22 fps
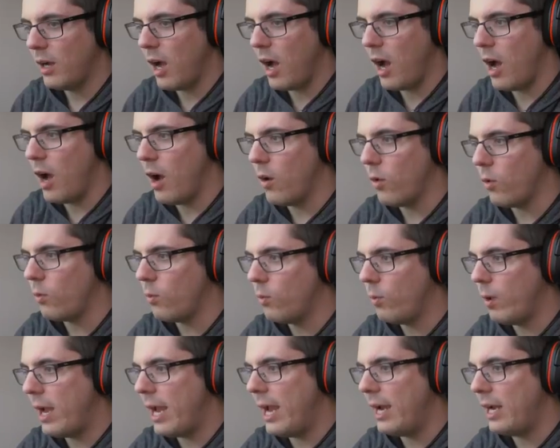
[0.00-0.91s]
Oh,
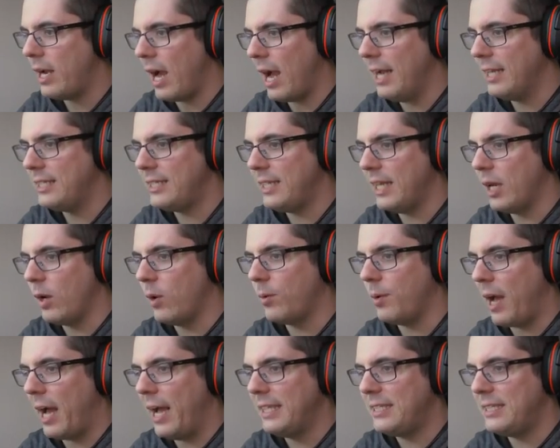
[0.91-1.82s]
I wait, I see a,
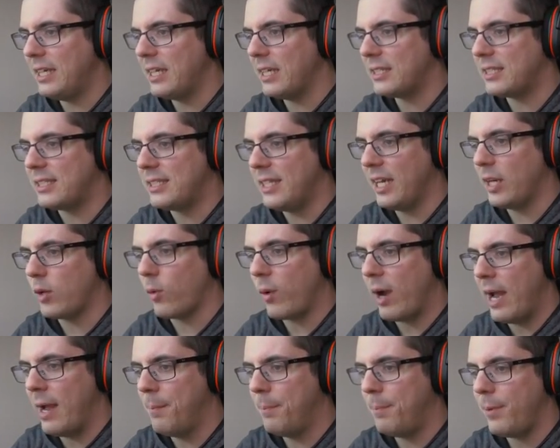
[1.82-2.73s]
I see a sick one?
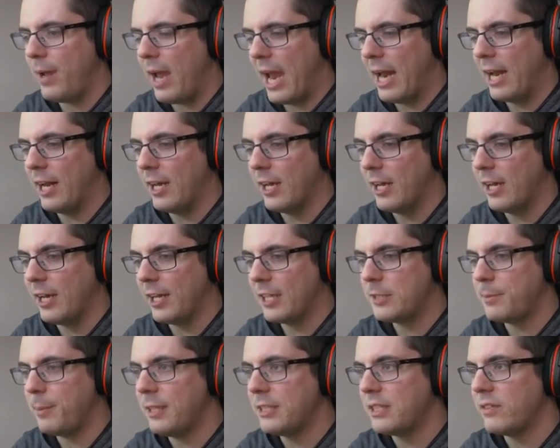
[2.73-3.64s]
ramp and an
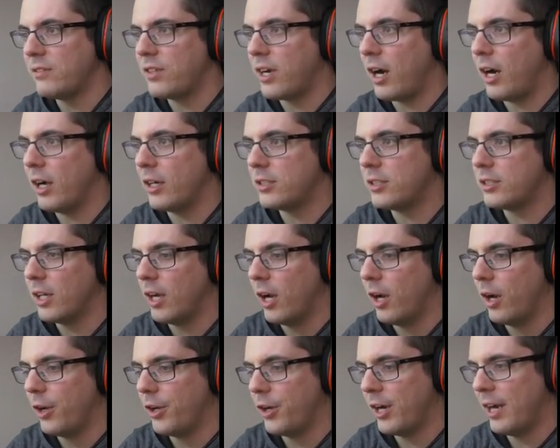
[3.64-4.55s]
expensive car, so
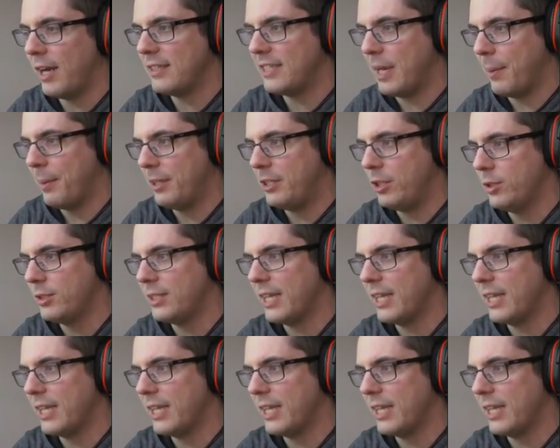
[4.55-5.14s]
Guys, you're gonna have to give me two